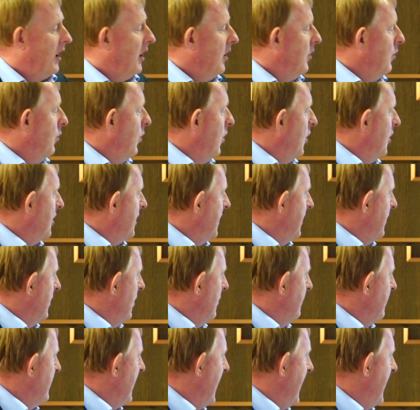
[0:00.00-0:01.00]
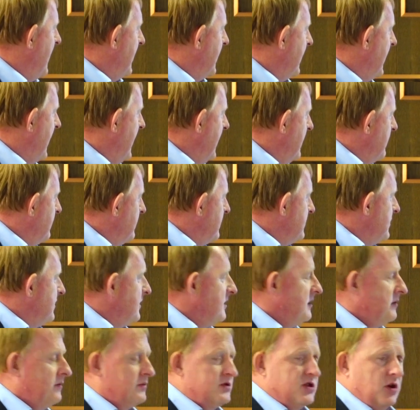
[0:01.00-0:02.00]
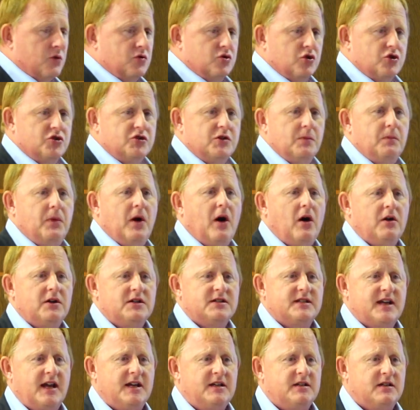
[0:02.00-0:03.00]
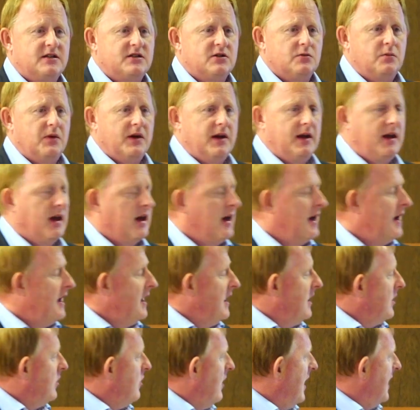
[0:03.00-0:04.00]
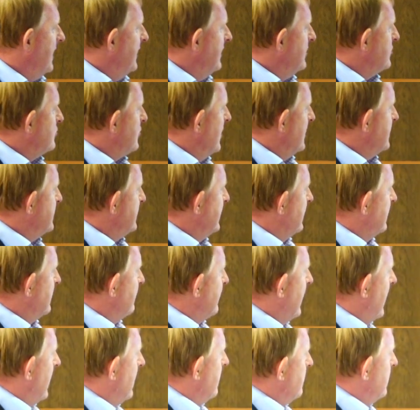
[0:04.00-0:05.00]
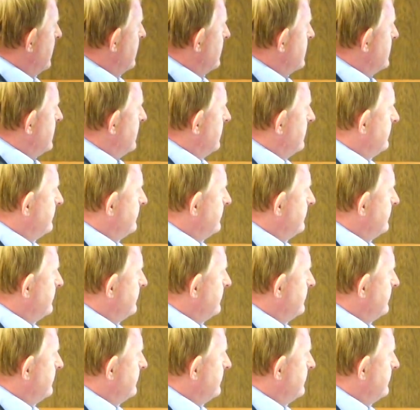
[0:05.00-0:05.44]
working on that account. So trusted partner status will be quite an interesting development.